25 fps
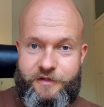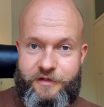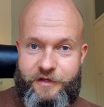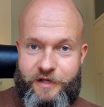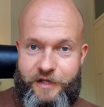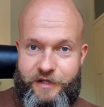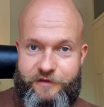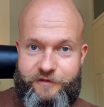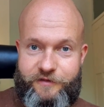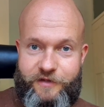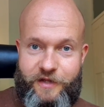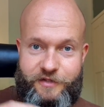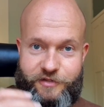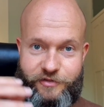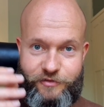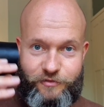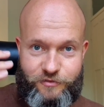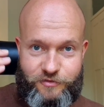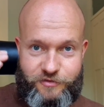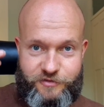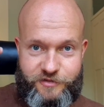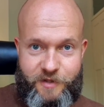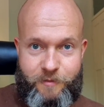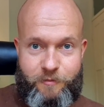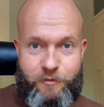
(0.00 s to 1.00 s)
It tends to
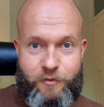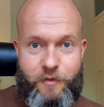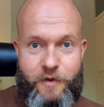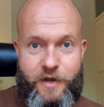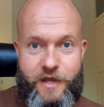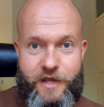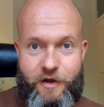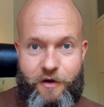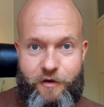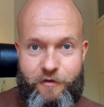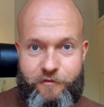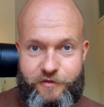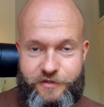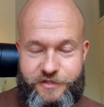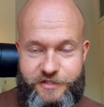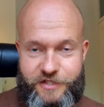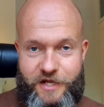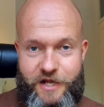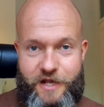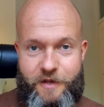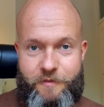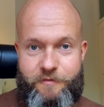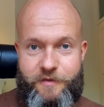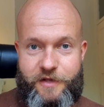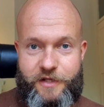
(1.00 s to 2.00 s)
slip away over
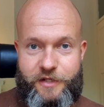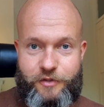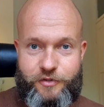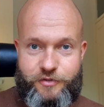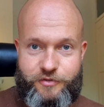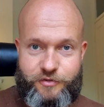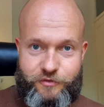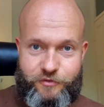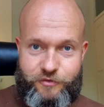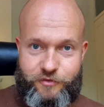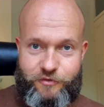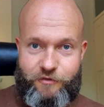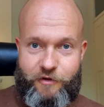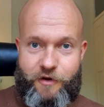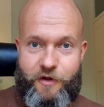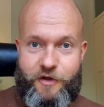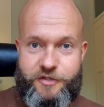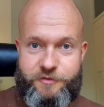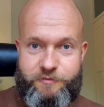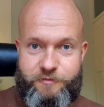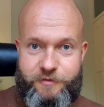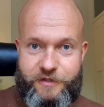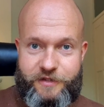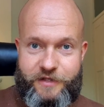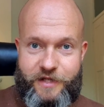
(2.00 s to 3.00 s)
time, and you should
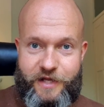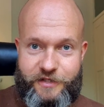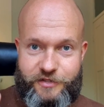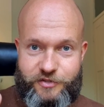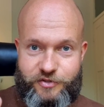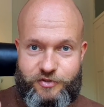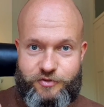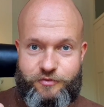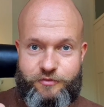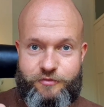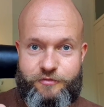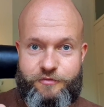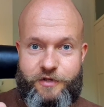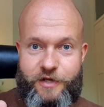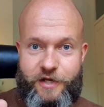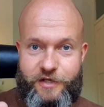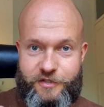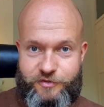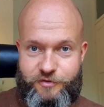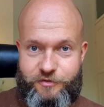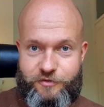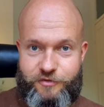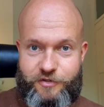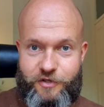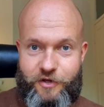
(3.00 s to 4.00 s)
grasp it as soon
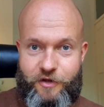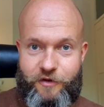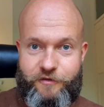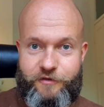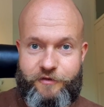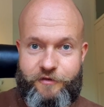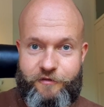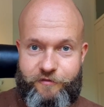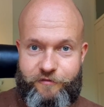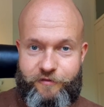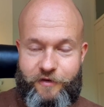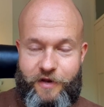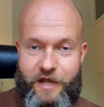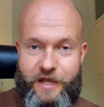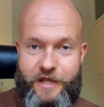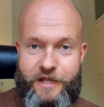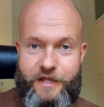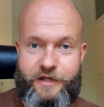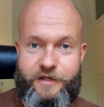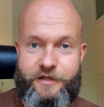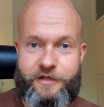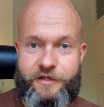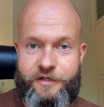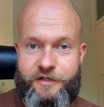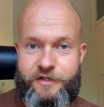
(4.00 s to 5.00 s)
as you're done
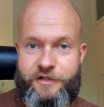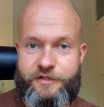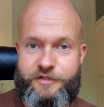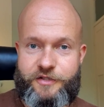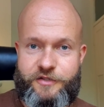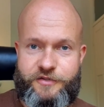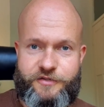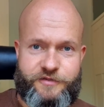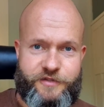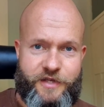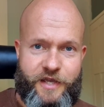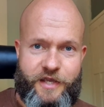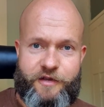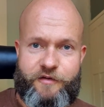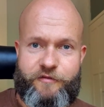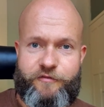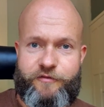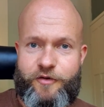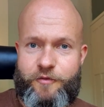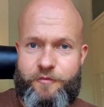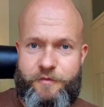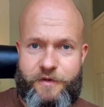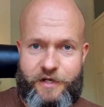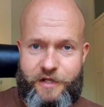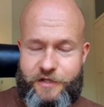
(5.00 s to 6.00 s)
flying. Just take a
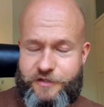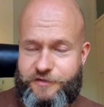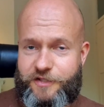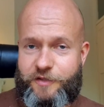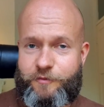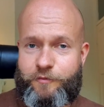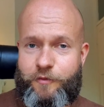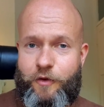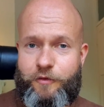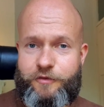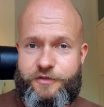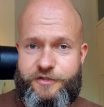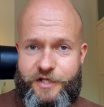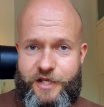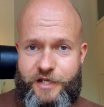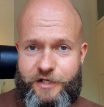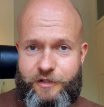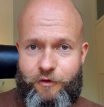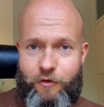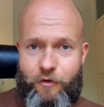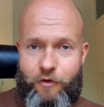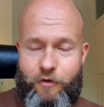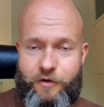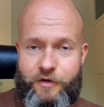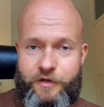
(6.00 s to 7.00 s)
few minutes, it won't take
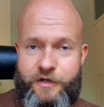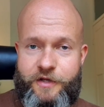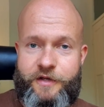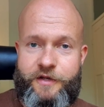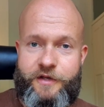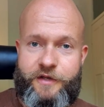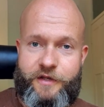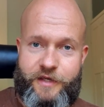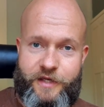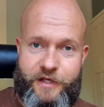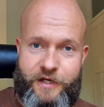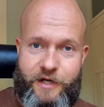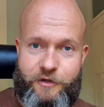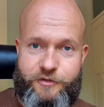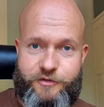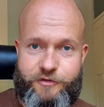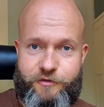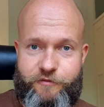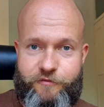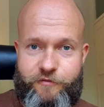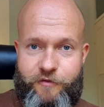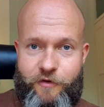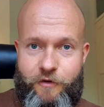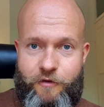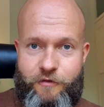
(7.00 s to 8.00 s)
long. Get out your
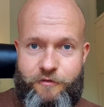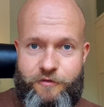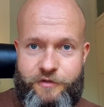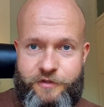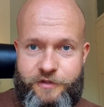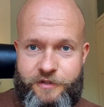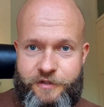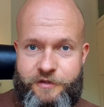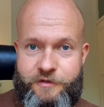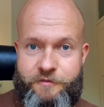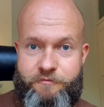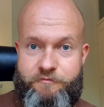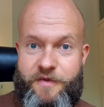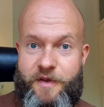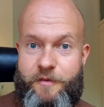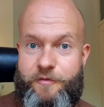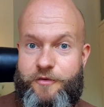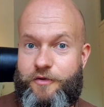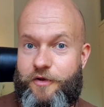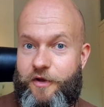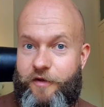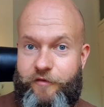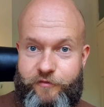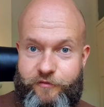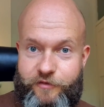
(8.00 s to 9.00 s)
phone, maybe
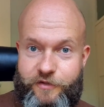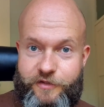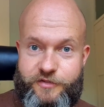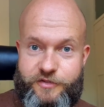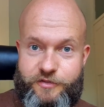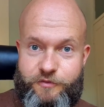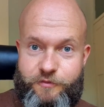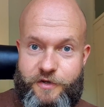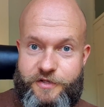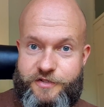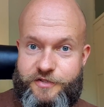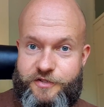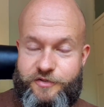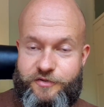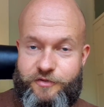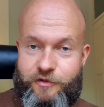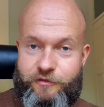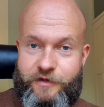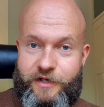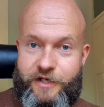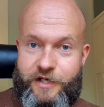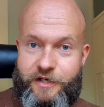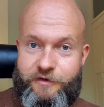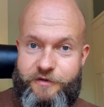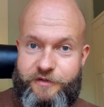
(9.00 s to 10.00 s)
you have these questions
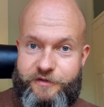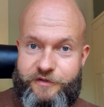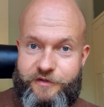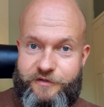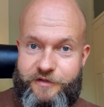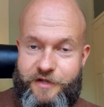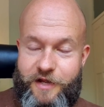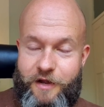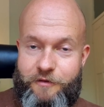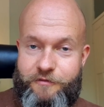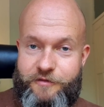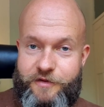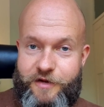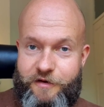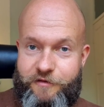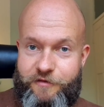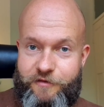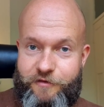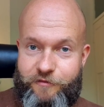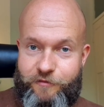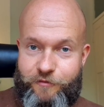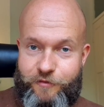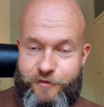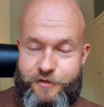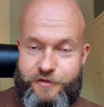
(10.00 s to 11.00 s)
already written down there
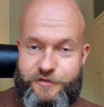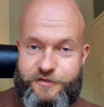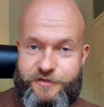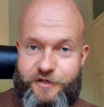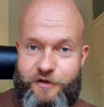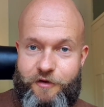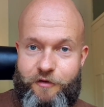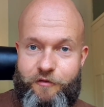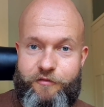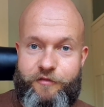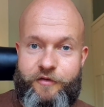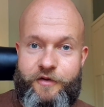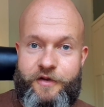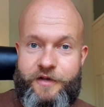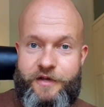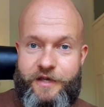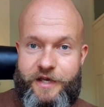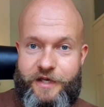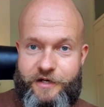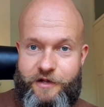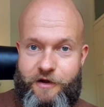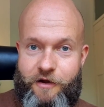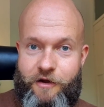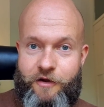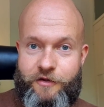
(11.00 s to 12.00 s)
for yourself,
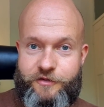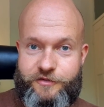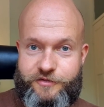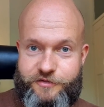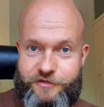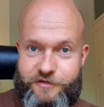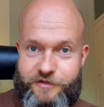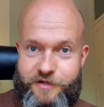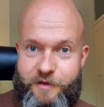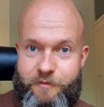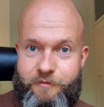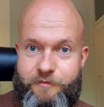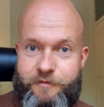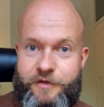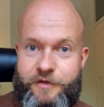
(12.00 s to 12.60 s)
and answer them